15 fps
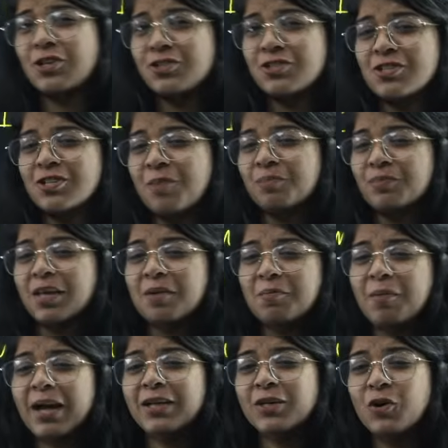something
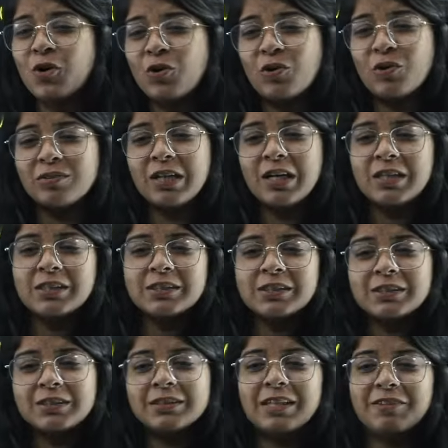might go
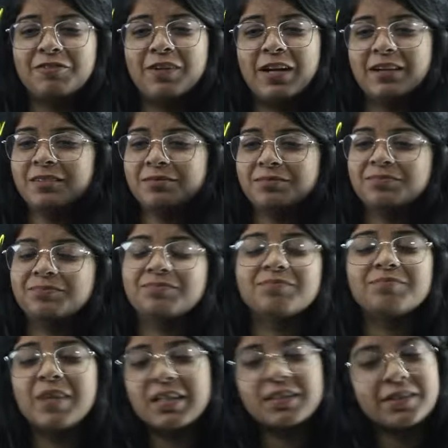different.
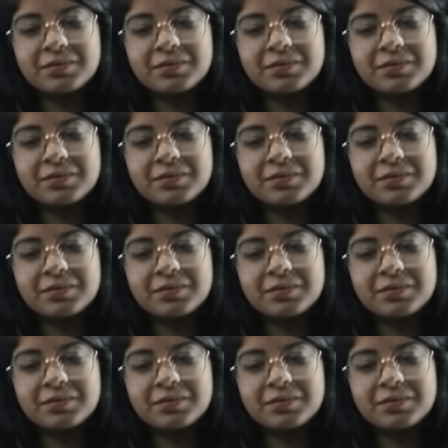But